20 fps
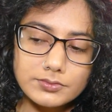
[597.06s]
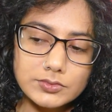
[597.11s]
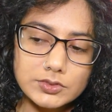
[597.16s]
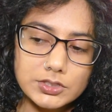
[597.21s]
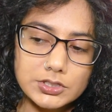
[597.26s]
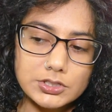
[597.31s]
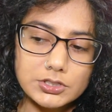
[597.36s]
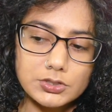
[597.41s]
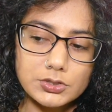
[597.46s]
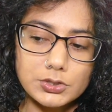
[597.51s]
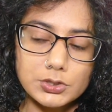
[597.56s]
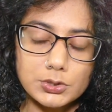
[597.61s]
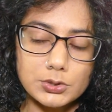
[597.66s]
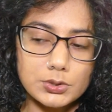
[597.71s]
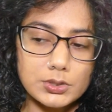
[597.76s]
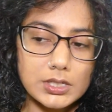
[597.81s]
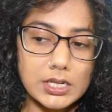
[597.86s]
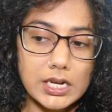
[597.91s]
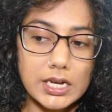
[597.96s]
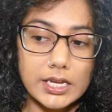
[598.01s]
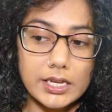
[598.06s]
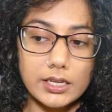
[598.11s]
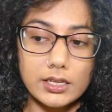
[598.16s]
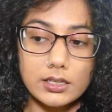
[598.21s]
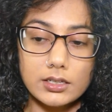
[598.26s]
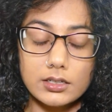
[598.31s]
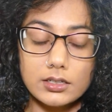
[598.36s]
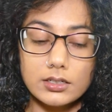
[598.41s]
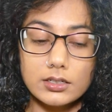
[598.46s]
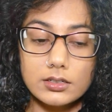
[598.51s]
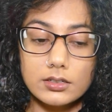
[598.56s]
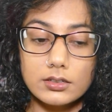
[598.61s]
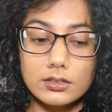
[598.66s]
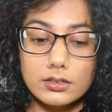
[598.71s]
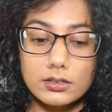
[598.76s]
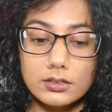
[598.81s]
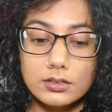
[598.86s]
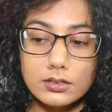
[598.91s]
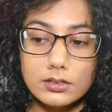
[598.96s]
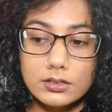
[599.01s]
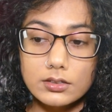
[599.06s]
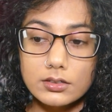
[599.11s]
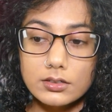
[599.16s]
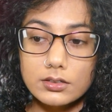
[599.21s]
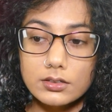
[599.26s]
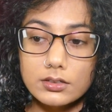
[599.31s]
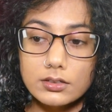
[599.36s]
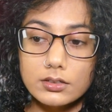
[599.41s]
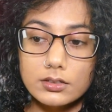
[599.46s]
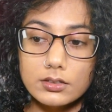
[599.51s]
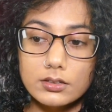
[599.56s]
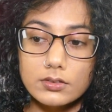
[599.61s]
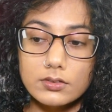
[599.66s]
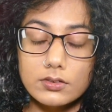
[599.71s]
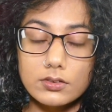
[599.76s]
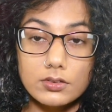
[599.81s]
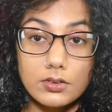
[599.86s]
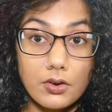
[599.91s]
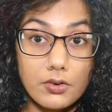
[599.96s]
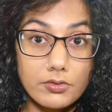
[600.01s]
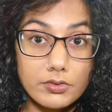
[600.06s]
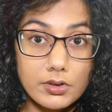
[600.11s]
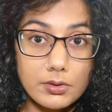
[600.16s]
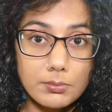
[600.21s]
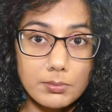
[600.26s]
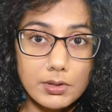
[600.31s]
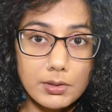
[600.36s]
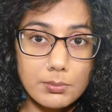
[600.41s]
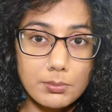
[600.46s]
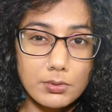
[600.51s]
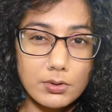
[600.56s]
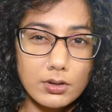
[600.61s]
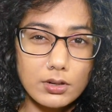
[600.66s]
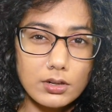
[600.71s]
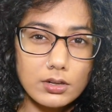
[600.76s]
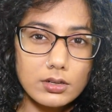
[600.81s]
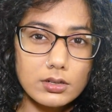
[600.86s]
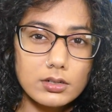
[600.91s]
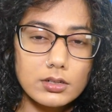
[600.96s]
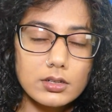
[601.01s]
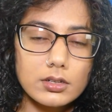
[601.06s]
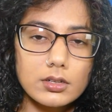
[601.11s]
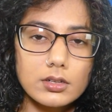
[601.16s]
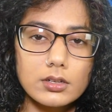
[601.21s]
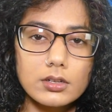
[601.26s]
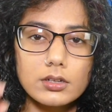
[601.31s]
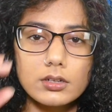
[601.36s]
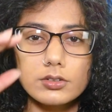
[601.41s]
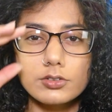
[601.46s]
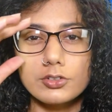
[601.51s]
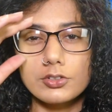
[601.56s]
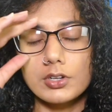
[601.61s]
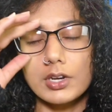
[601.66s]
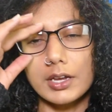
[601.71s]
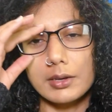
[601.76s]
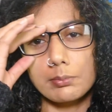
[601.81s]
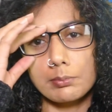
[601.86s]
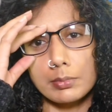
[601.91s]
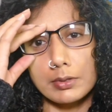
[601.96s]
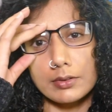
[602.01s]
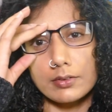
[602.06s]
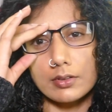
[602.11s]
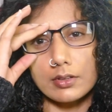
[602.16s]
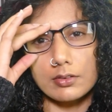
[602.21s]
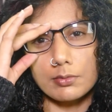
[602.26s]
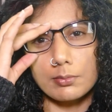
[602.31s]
Do you like serving people? Do you like business